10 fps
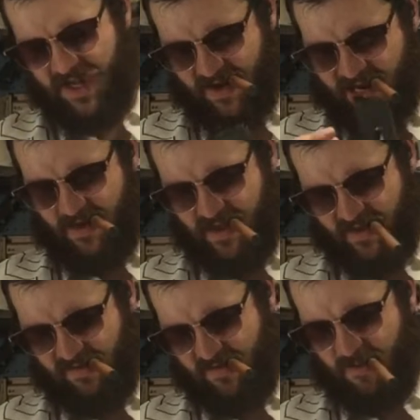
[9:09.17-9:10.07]
So now
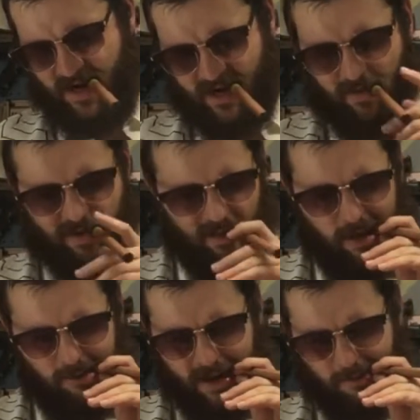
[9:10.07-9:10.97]
this, we're going to go ahead and
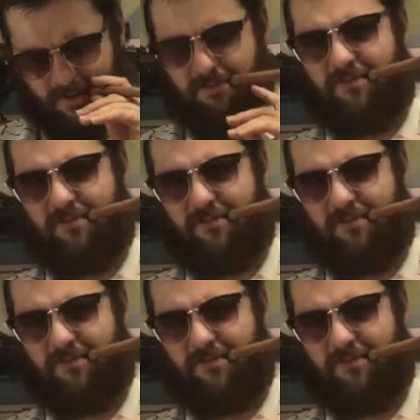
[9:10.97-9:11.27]
load up with some